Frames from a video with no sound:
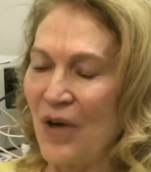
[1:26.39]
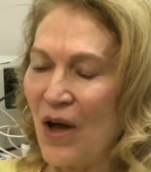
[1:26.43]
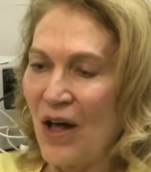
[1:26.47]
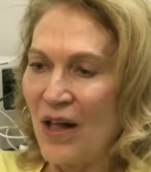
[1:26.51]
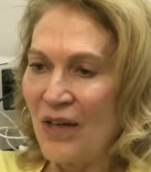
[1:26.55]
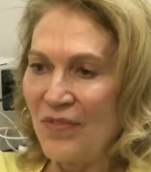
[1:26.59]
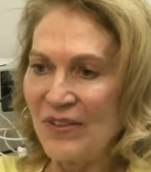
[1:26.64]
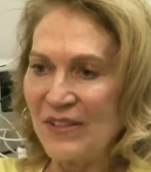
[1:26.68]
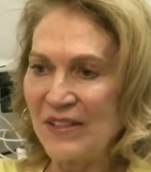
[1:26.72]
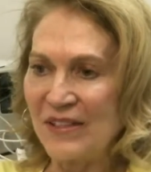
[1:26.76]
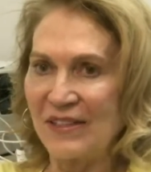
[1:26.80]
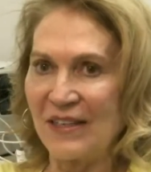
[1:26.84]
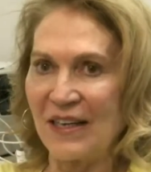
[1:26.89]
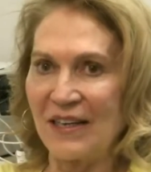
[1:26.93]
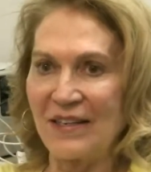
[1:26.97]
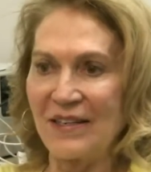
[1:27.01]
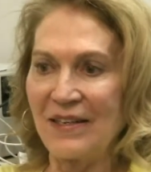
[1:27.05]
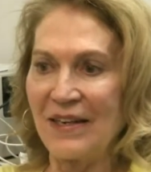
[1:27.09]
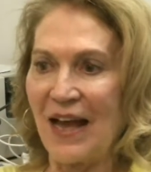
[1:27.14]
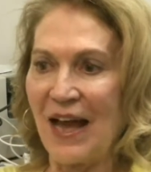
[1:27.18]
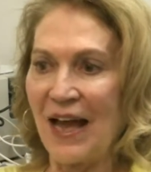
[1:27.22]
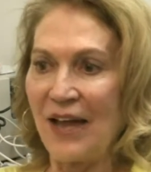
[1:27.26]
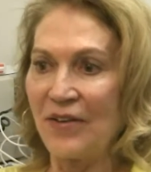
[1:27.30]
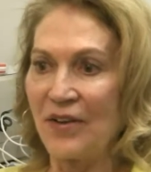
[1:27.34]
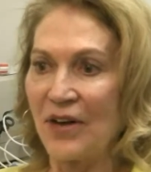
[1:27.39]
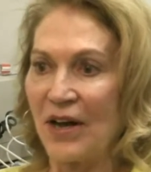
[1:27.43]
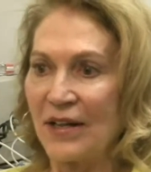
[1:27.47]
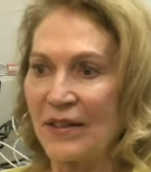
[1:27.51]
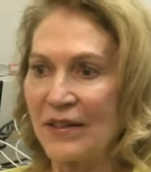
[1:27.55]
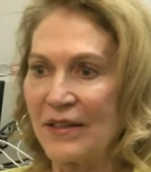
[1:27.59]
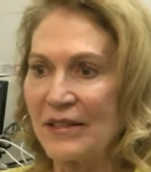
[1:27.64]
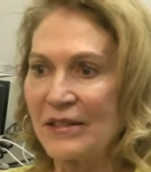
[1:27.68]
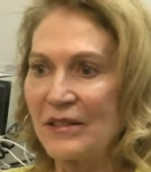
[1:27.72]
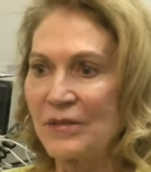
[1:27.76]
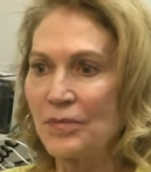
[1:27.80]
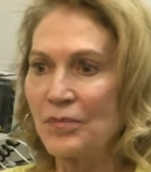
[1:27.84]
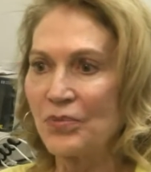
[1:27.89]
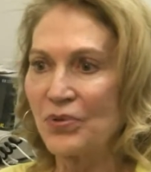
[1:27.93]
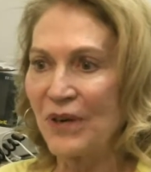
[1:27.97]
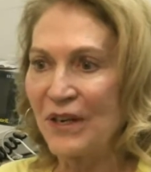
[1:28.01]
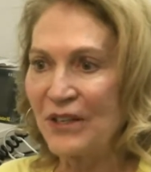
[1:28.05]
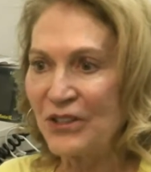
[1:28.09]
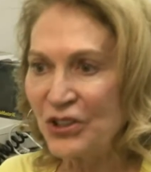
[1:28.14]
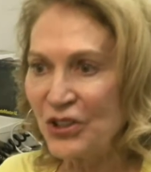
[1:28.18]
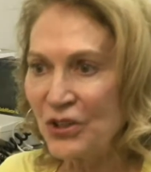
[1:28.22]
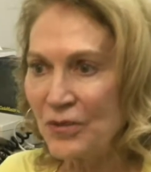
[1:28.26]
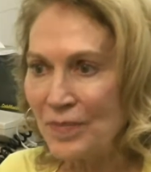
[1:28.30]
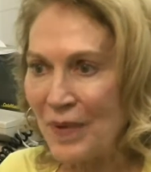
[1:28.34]
all of a sudden, I got this
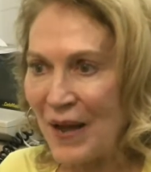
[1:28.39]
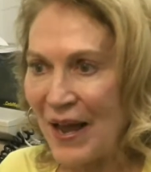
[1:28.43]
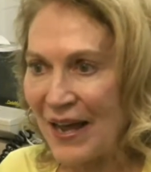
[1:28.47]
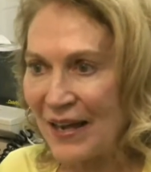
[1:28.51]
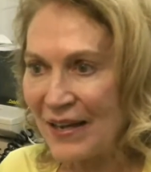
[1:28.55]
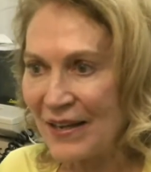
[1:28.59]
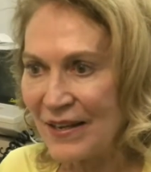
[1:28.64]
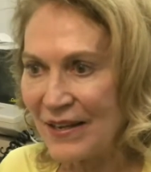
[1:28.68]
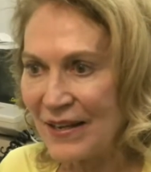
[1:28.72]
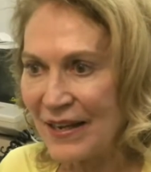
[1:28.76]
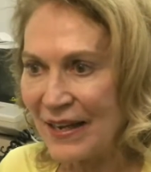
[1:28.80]
pressure back